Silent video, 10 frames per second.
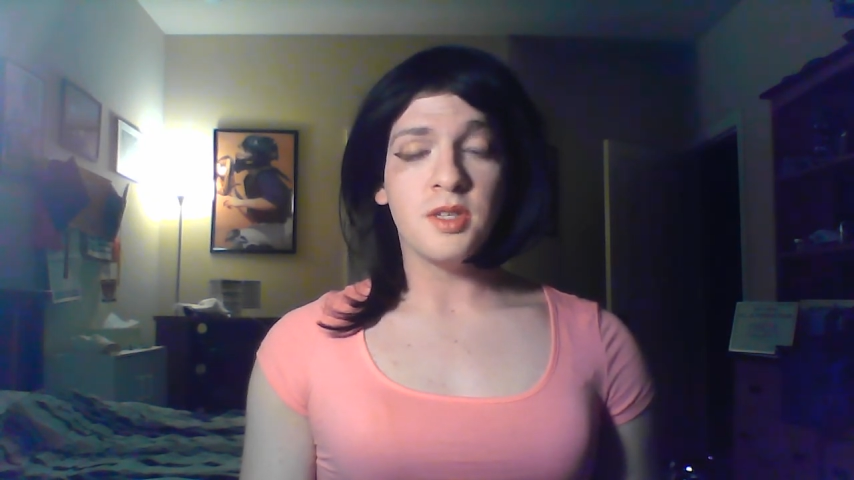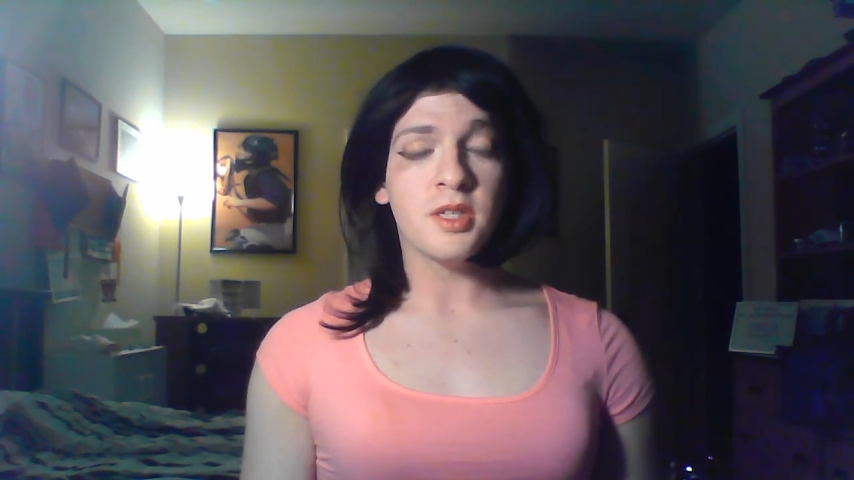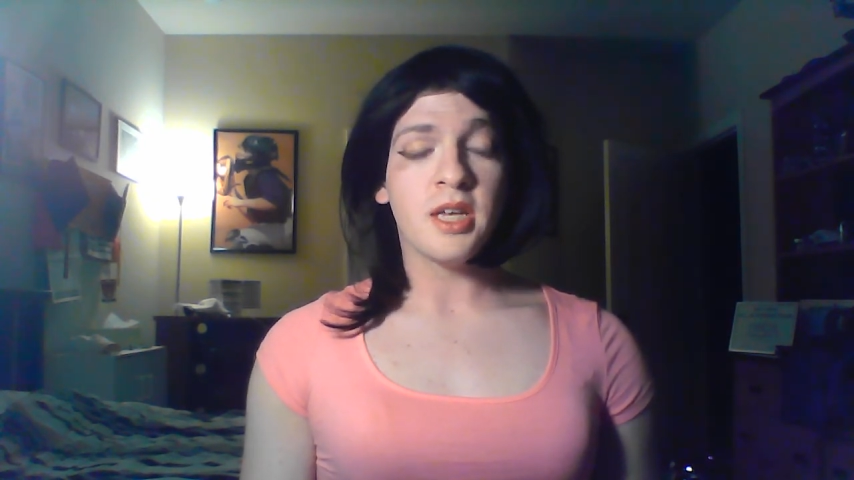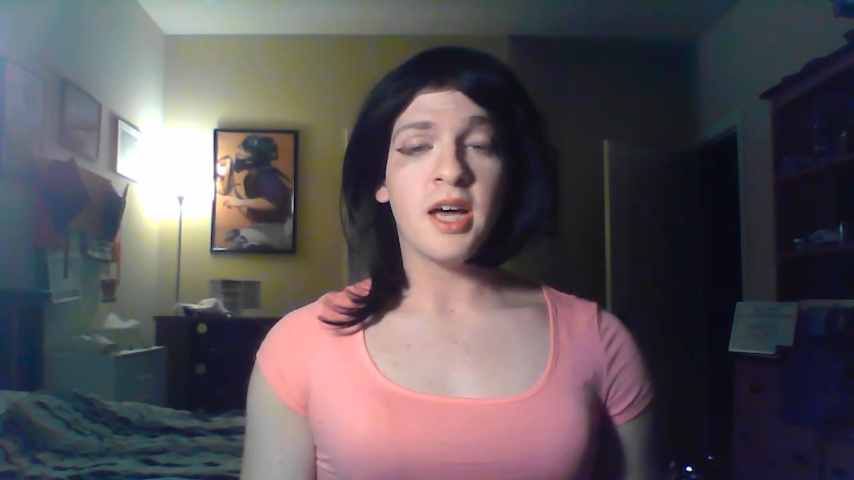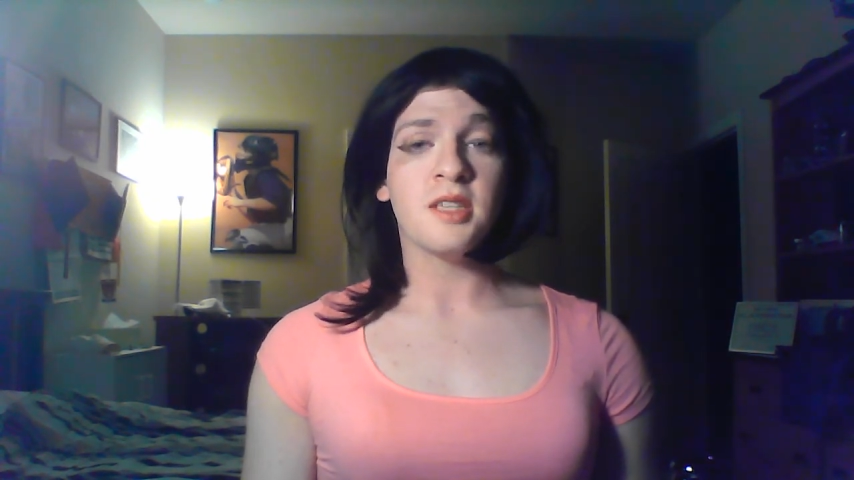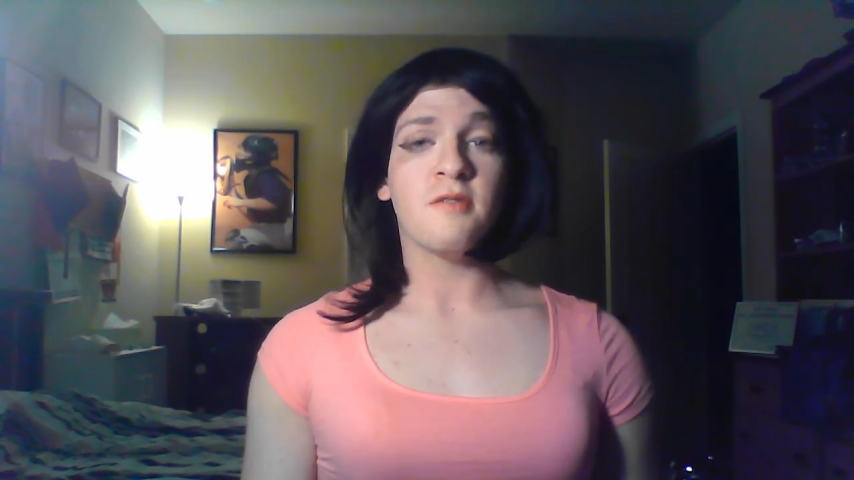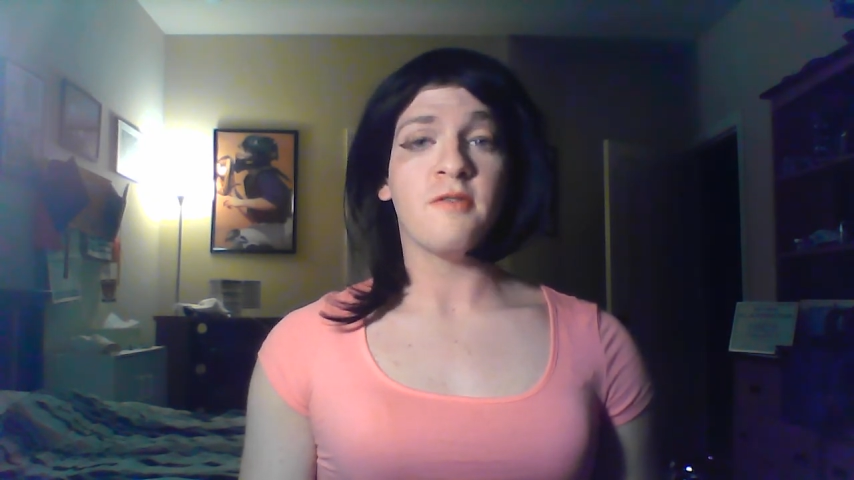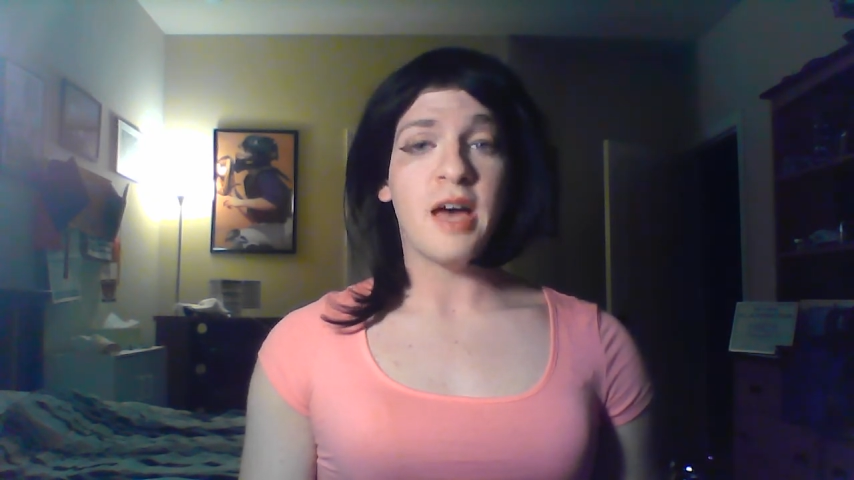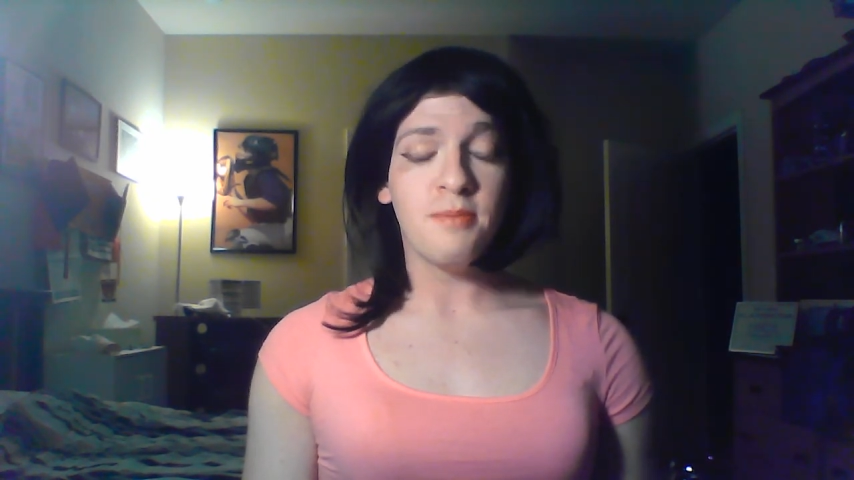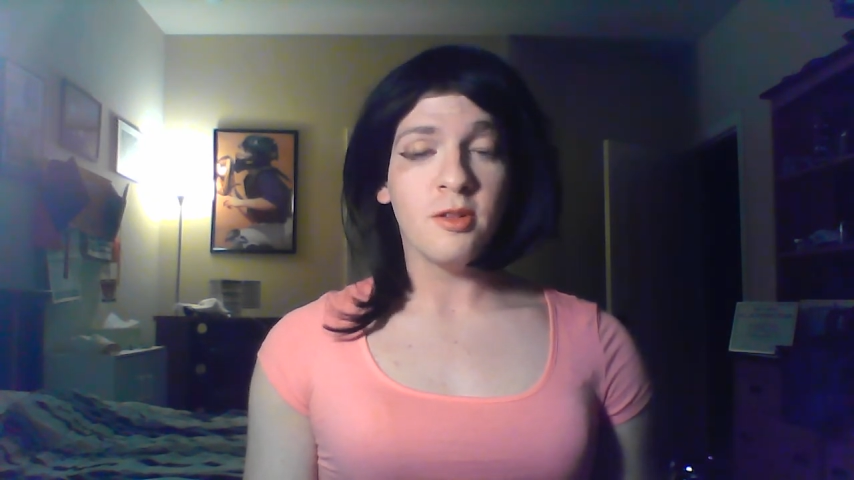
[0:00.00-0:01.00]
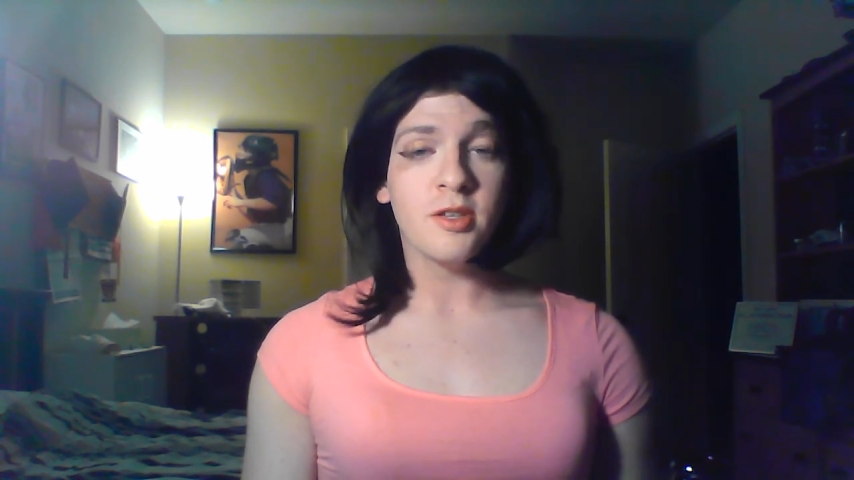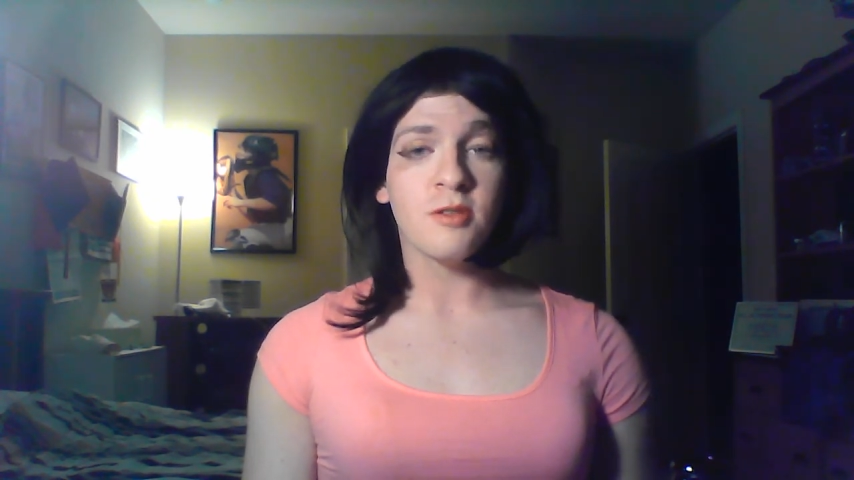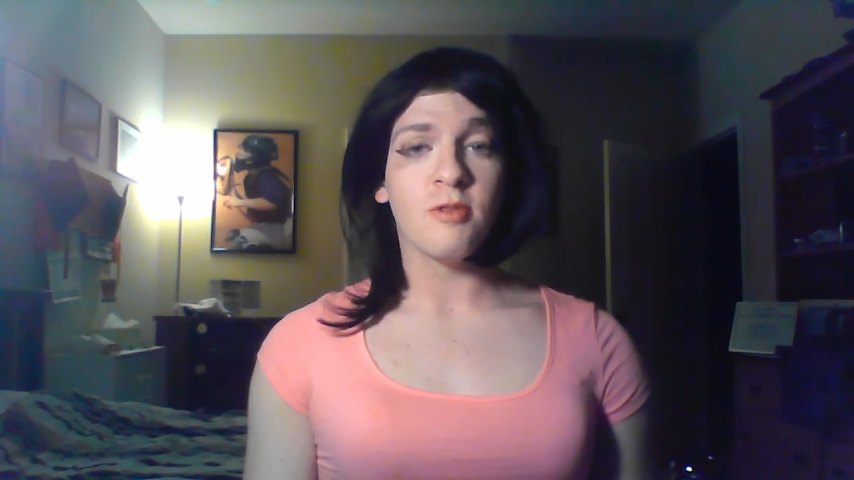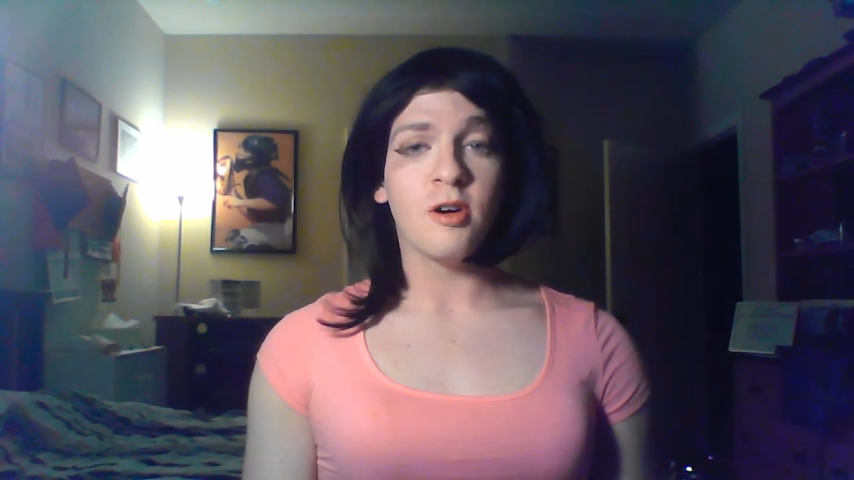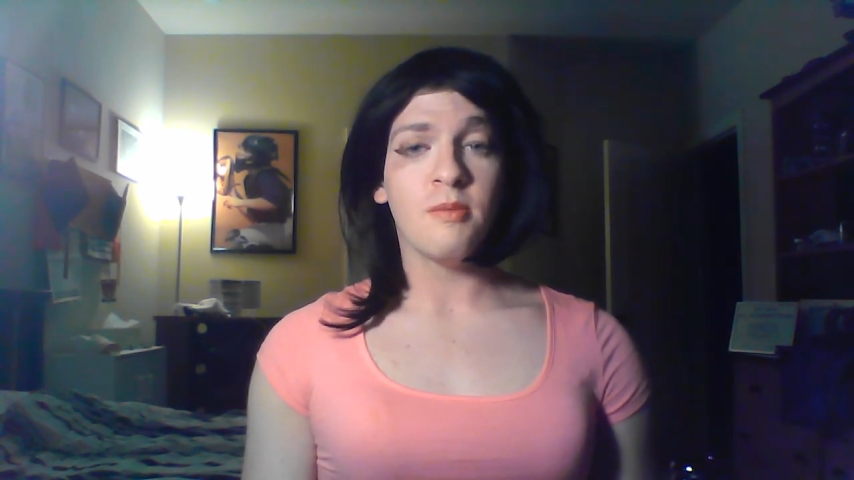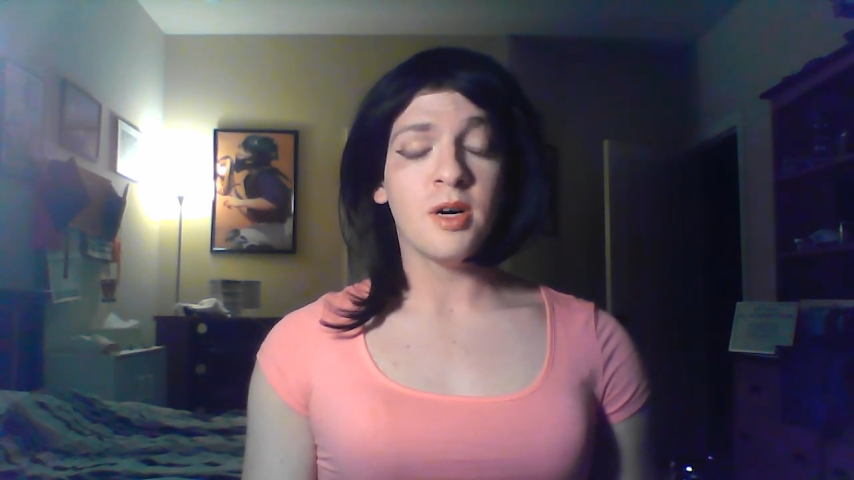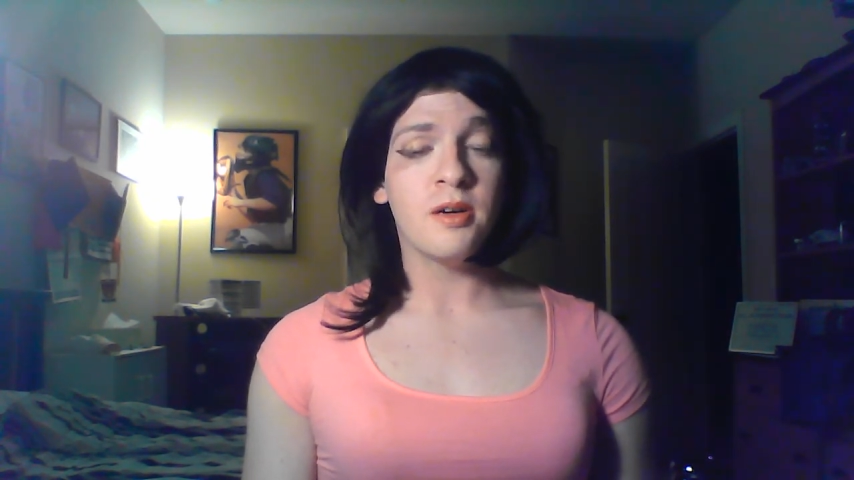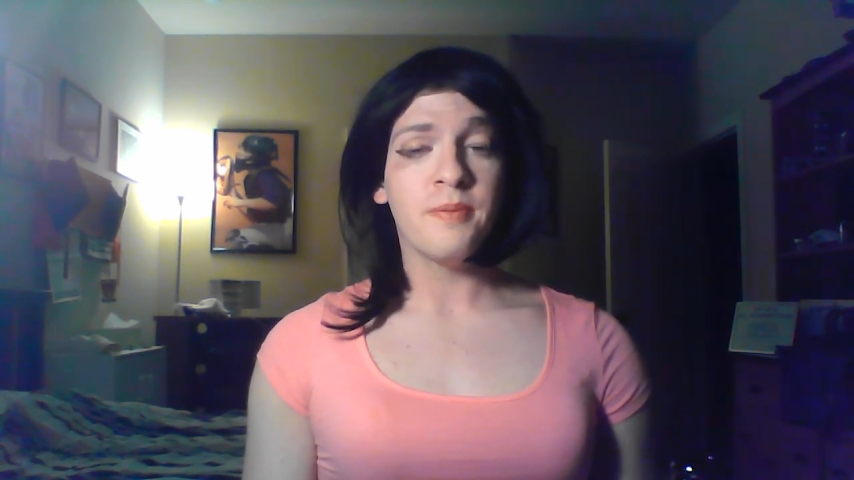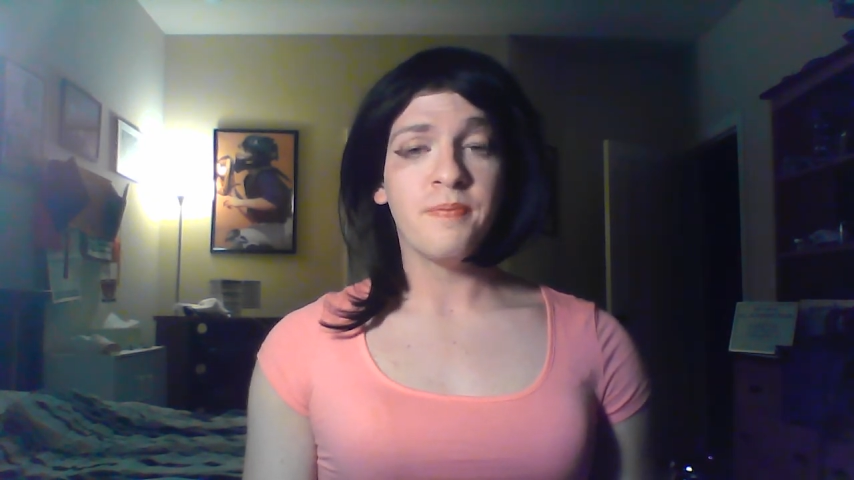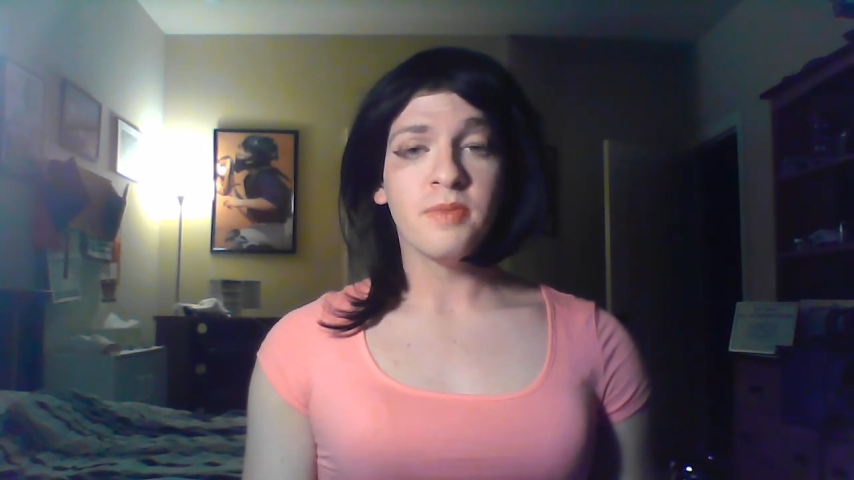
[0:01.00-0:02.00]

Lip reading: just has a fabulous aroma,